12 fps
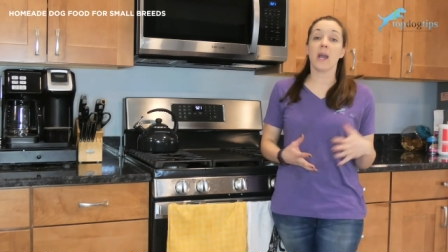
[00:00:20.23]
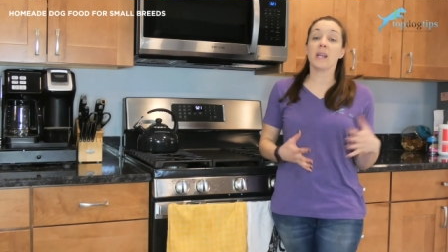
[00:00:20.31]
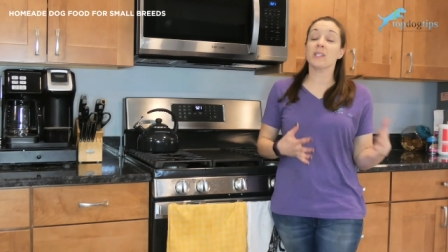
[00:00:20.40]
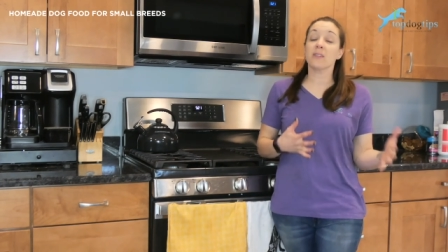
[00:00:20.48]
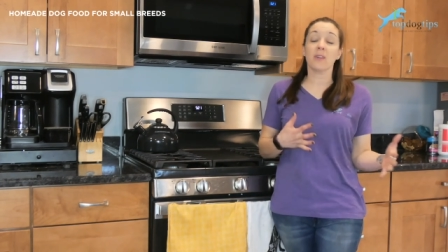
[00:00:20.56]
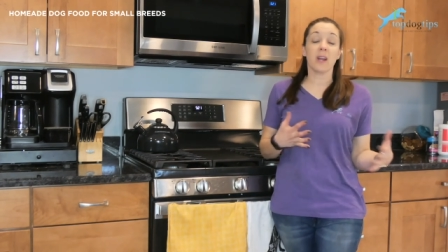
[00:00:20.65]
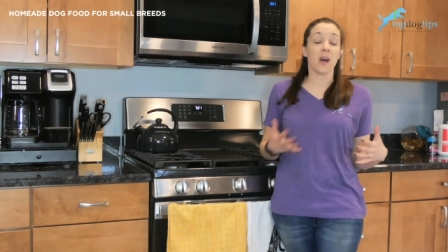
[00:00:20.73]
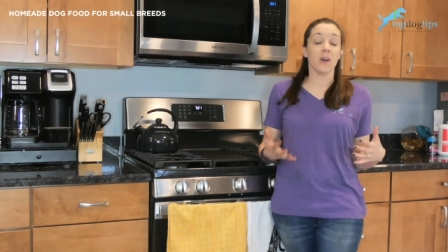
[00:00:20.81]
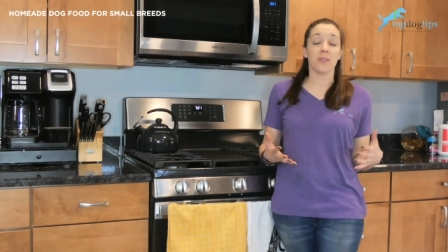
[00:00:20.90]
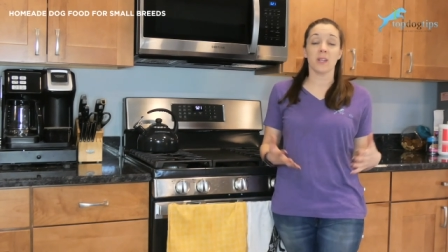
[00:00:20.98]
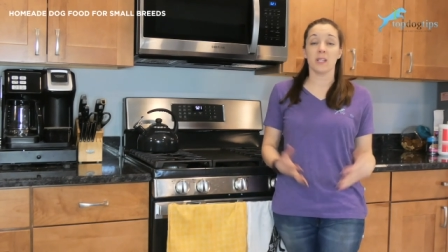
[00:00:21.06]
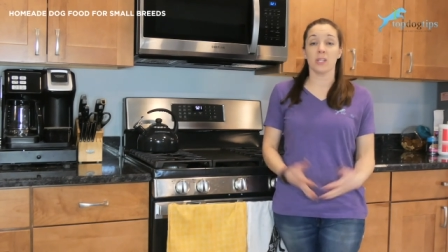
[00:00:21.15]
different
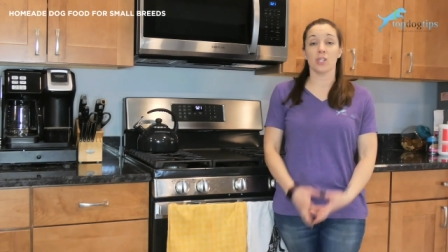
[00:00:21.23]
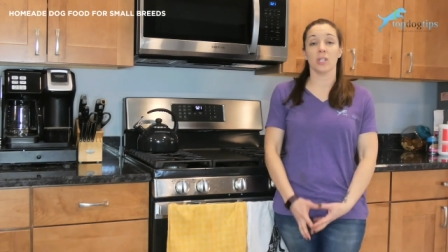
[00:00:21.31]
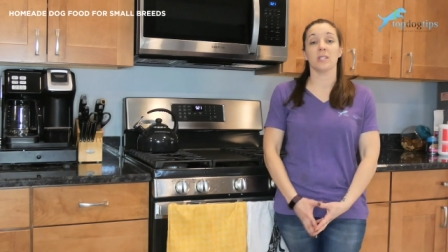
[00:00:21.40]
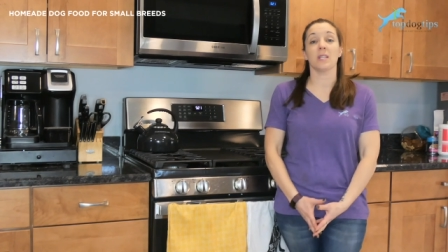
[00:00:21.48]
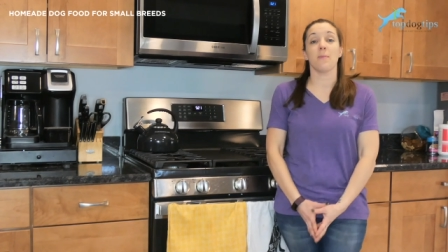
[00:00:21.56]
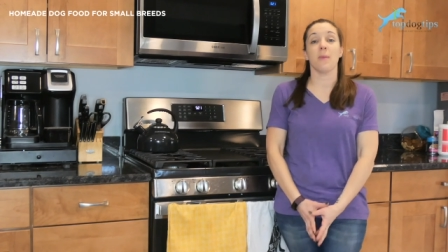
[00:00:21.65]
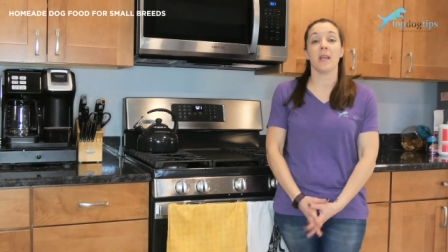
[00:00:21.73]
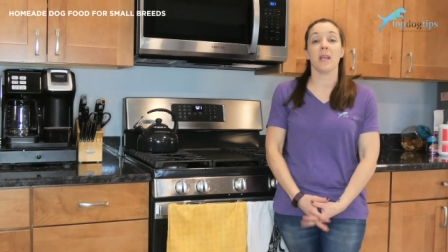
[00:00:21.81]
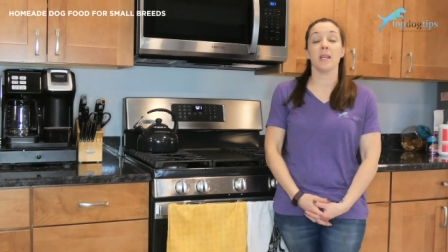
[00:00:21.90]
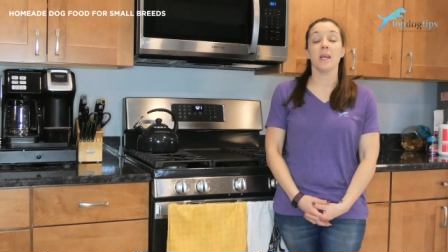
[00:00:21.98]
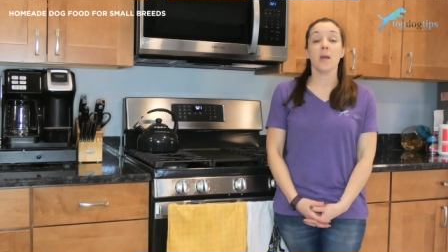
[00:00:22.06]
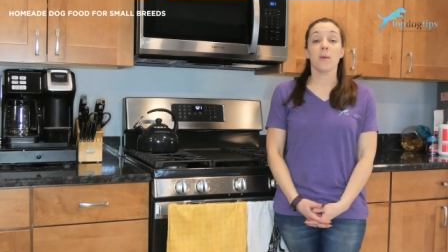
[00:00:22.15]
health conditions that may